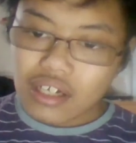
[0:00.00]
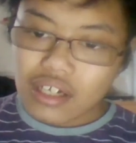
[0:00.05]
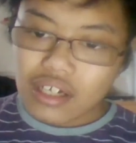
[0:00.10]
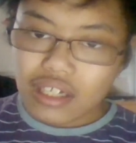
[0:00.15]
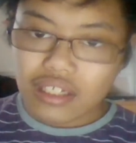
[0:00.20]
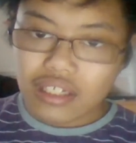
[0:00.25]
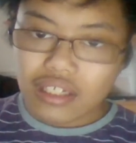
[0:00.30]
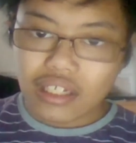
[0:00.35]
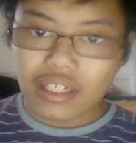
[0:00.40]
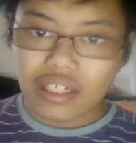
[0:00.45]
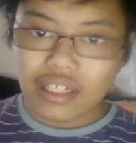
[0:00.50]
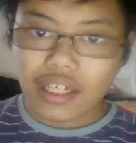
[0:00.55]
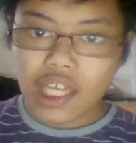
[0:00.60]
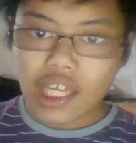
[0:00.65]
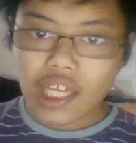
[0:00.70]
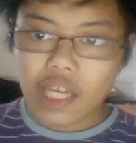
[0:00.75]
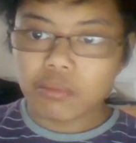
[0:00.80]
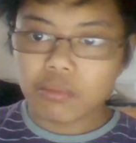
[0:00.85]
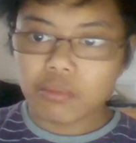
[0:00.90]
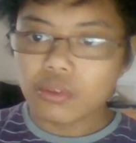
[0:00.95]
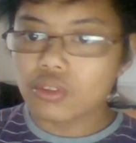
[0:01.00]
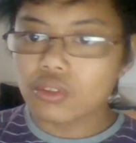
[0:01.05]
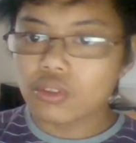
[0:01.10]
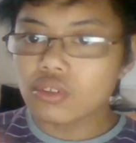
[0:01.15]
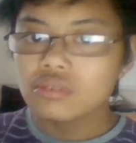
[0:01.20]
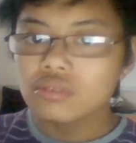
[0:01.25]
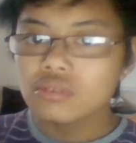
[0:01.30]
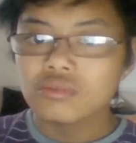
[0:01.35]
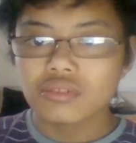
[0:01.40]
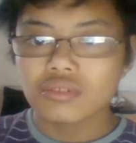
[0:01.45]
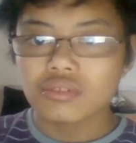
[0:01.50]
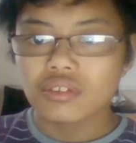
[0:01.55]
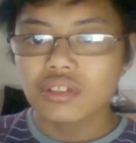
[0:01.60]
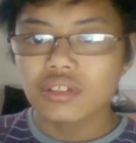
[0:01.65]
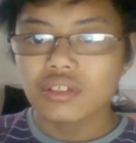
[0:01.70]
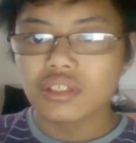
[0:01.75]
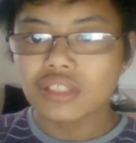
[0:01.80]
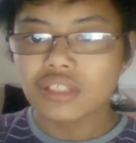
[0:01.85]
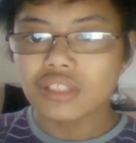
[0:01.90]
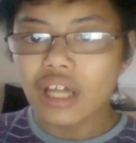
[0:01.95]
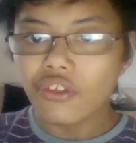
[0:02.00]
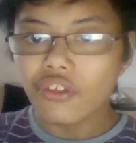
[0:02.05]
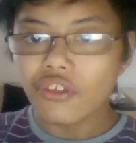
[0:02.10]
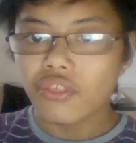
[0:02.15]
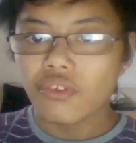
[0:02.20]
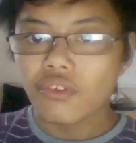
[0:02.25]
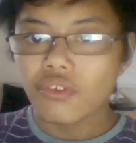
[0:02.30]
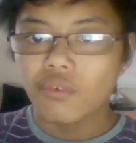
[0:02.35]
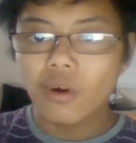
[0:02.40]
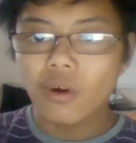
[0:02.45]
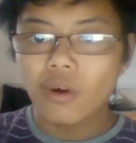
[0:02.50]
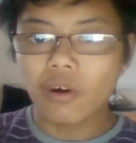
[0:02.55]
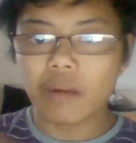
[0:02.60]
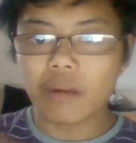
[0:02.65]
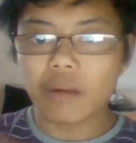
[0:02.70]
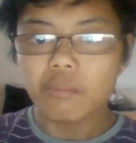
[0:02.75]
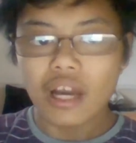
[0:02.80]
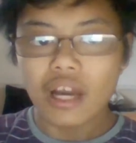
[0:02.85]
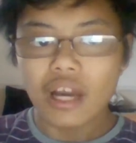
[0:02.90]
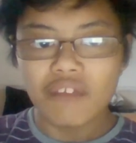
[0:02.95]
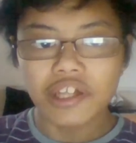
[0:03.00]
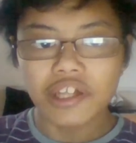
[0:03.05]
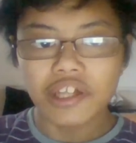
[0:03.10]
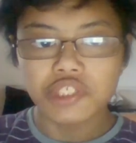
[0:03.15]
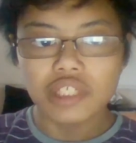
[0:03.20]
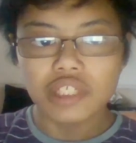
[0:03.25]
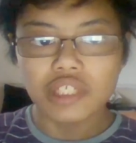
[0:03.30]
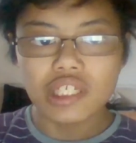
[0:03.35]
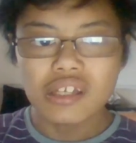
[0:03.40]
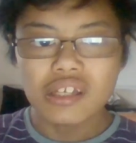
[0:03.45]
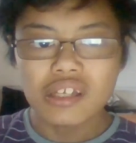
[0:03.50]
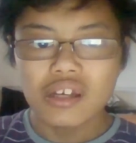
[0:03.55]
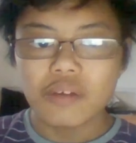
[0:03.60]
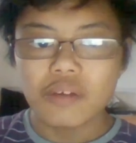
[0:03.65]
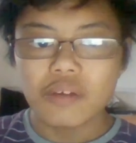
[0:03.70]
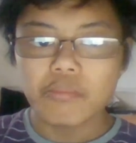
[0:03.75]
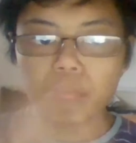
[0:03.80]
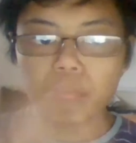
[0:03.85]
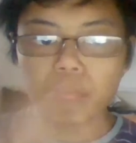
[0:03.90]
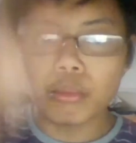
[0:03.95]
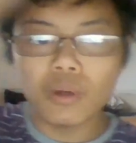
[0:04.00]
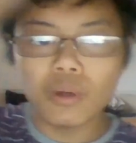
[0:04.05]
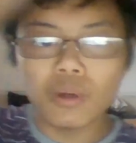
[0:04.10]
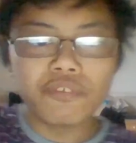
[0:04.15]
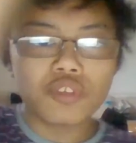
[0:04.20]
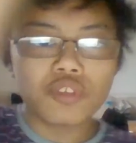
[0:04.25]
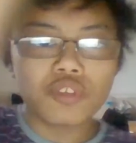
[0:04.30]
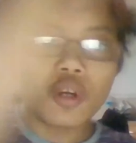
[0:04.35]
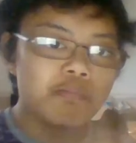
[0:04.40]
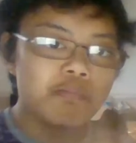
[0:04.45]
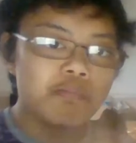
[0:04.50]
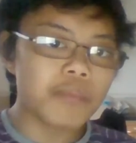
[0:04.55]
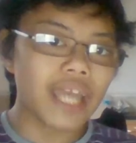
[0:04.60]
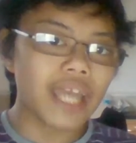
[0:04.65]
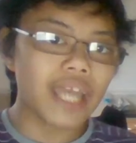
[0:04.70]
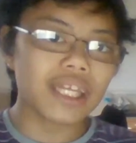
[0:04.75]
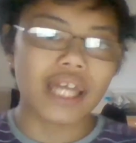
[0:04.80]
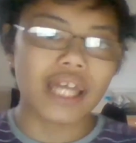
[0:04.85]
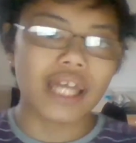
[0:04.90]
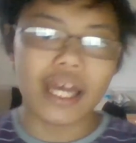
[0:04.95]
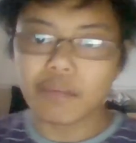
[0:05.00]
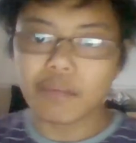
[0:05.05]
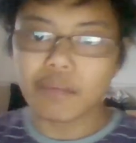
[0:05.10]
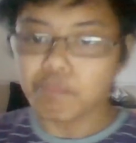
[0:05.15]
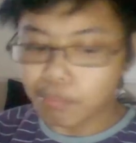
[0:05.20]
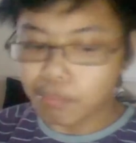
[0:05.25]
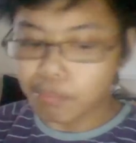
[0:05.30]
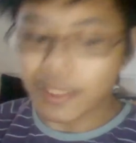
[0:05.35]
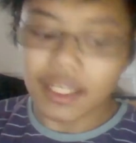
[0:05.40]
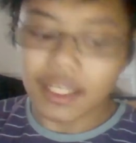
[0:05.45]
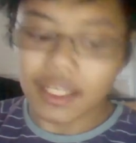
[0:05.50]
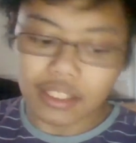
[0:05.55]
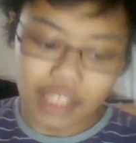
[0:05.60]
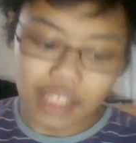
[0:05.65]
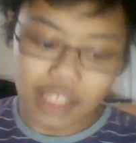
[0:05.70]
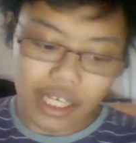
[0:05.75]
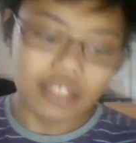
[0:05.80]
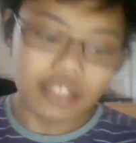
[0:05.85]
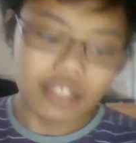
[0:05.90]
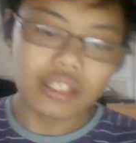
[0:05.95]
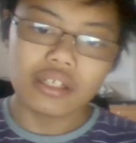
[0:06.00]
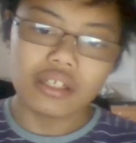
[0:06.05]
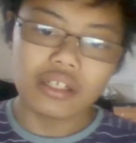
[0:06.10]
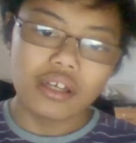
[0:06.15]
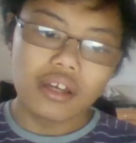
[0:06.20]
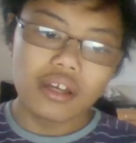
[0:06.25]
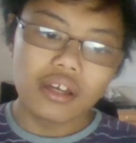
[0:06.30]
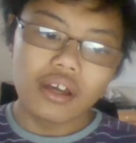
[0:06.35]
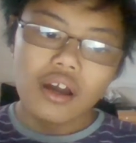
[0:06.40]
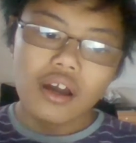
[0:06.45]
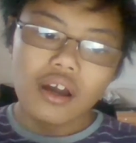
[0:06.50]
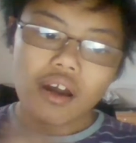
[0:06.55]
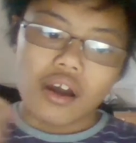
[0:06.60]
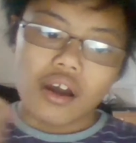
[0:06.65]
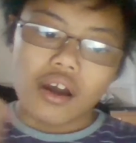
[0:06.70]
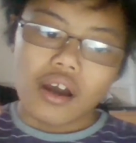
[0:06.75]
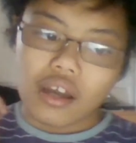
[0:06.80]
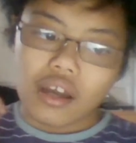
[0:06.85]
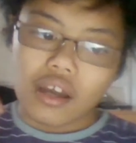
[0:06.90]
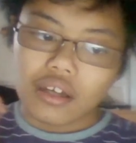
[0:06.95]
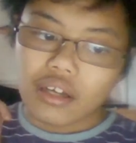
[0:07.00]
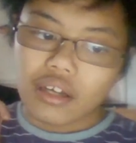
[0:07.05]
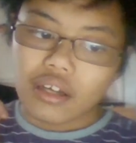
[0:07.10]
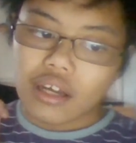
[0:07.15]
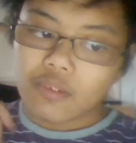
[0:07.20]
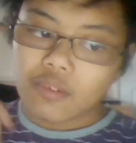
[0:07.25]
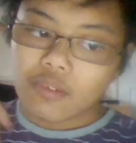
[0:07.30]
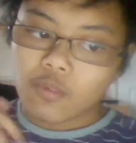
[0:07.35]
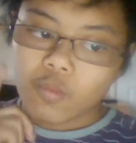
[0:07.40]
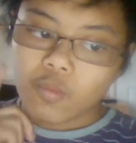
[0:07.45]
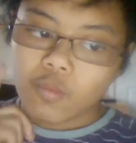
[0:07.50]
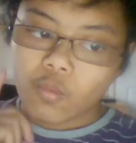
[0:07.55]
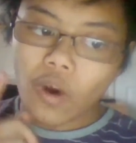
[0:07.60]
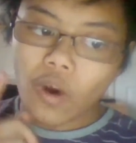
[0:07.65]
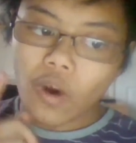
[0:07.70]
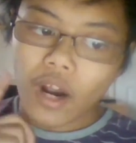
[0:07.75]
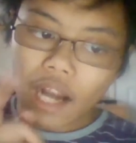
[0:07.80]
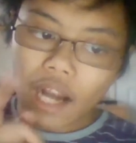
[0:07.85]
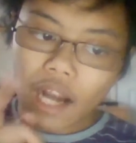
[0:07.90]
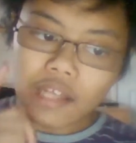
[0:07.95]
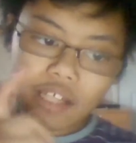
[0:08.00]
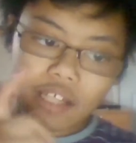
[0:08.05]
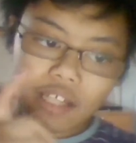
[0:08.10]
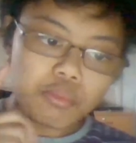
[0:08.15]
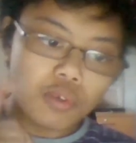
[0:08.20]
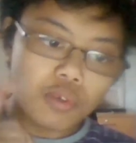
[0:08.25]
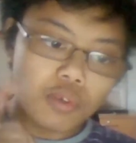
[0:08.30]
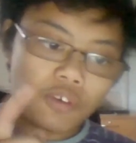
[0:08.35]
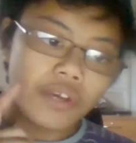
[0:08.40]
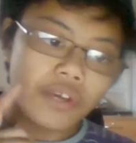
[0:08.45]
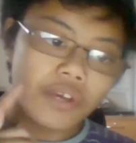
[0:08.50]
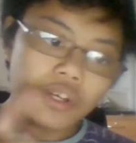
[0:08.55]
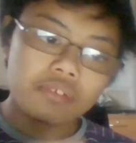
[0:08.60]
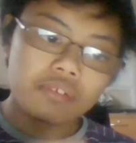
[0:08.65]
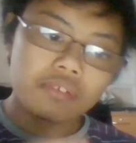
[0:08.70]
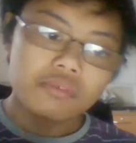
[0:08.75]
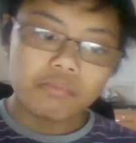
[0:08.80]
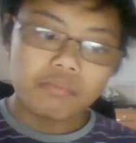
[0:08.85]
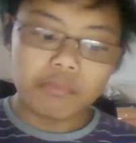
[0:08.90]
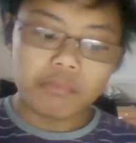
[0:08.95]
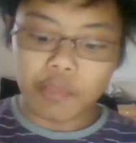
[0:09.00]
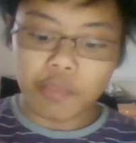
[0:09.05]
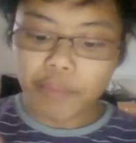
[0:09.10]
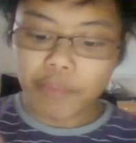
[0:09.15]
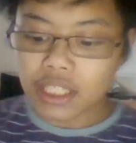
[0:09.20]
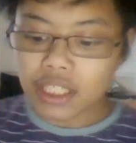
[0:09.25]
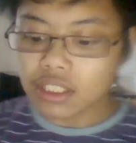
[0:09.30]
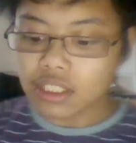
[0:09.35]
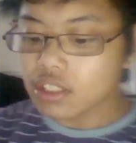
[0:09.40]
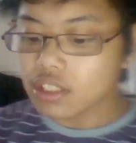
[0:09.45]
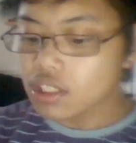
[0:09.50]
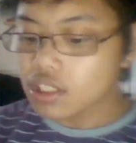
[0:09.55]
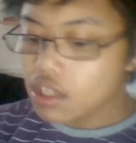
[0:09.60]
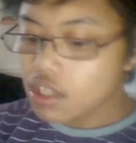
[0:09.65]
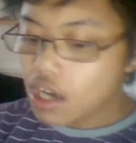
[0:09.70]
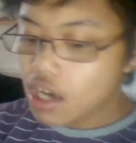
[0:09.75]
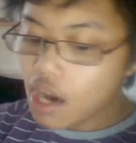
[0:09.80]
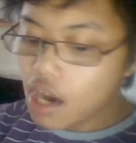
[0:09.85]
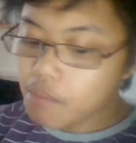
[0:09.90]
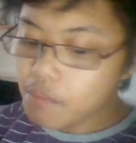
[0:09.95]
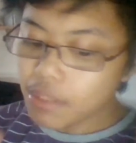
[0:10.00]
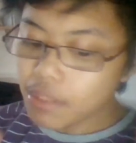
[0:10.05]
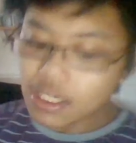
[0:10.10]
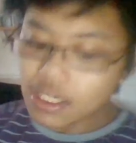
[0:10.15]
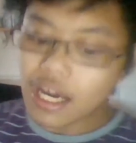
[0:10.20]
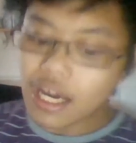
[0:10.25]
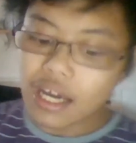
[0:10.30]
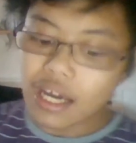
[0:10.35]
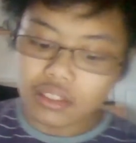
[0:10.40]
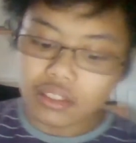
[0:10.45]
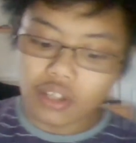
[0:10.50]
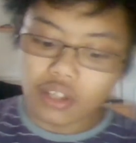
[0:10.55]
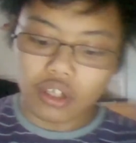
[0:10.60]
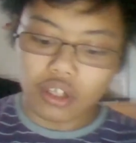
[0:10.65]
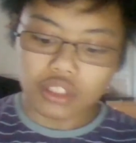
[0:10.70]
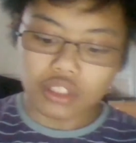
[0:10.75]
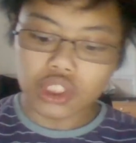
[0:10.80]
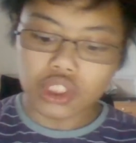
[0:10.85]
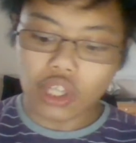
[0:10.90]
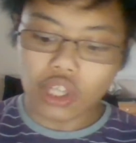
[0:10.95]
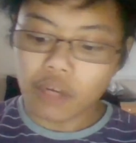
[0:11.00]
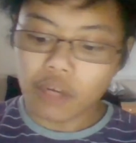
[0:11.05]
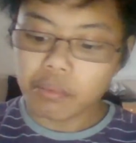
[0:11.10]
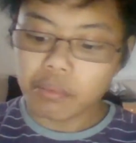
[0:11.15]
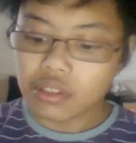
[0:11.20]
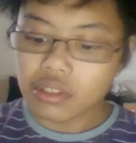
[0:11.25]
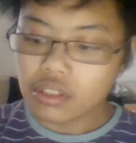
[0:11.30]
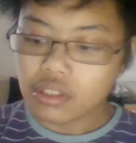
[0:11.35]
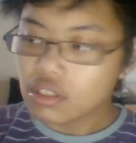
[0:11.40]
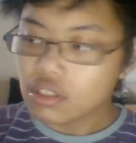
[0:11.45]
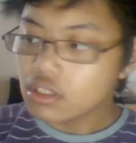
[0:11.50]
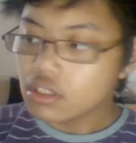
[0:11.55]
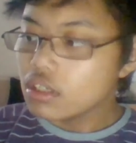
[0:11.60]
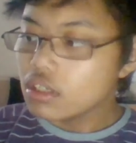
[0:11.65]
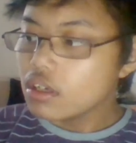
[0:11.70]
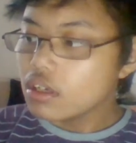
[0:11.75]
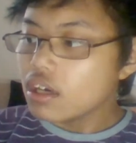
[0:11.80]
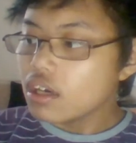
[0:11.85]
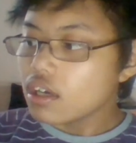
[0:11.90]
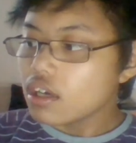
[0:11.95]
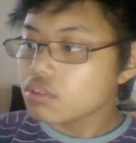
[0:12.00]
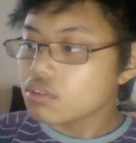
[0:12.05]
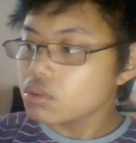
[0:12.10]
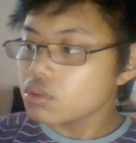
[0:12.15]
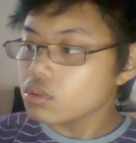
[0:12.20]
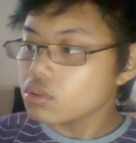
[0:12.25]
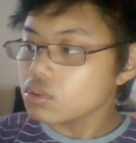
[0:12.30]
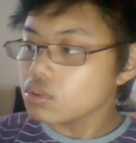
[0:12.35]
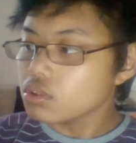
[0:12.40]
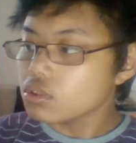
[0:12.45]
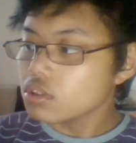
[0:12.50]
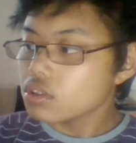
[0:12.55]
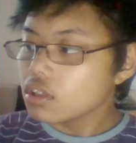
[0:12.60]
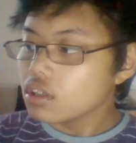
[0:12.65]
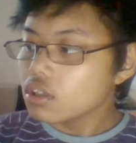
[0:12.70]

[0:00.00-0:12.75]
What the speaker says: And then I came to the south, or eventually moved to Maidenhead. And why did I move here? Well, basically, my dad got a job in